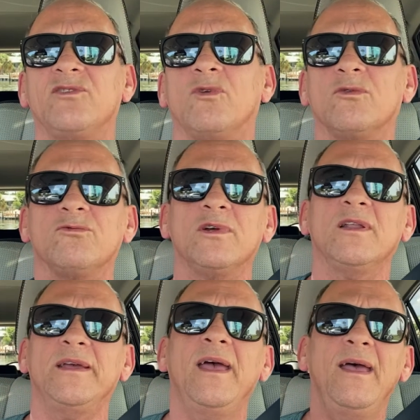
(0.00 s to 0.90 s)
Well,
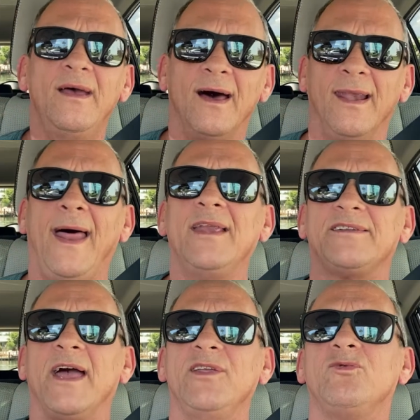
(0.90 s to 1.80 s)
really, a lot of
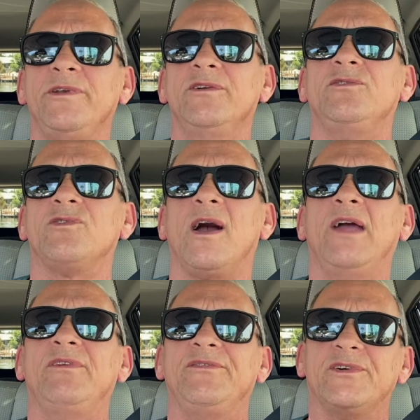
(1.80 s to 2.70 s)
times when you
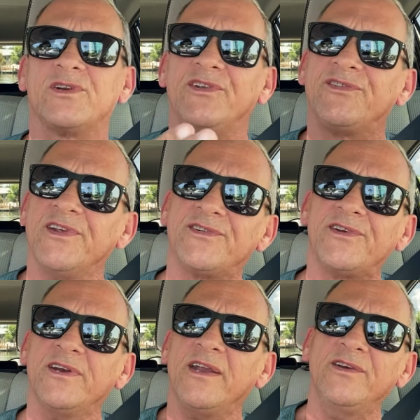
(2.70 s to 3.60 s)
drive, if you're
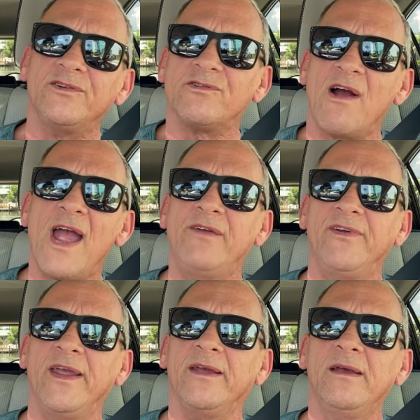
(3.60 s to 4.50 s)
consistent on your
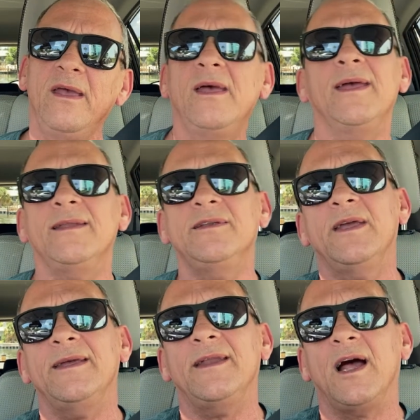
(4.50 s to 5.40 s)
driving, and,
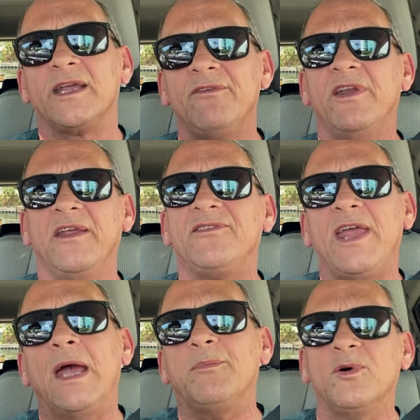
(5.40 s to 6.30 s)
and I'll give you an
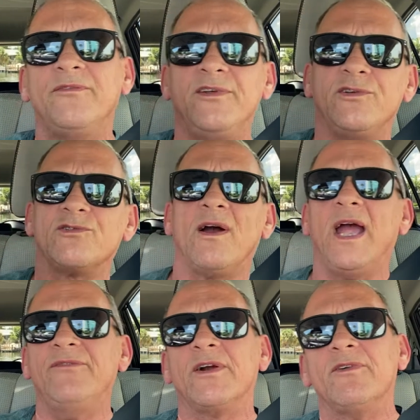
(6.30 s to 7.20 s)
example, if you
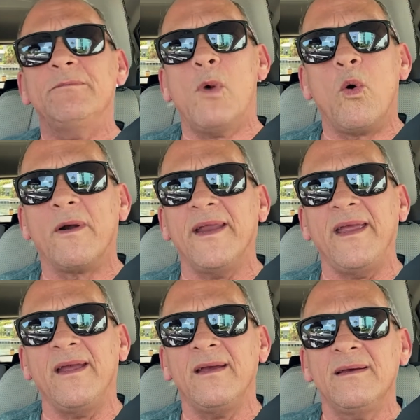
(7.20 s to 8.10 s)
drive every
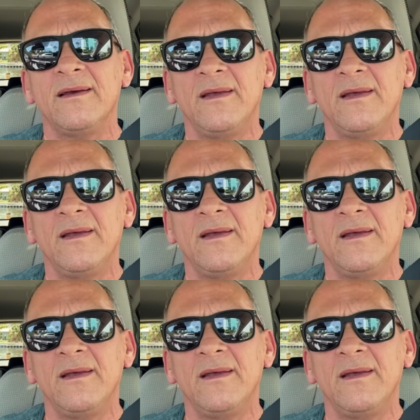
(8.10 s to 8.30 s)
morning,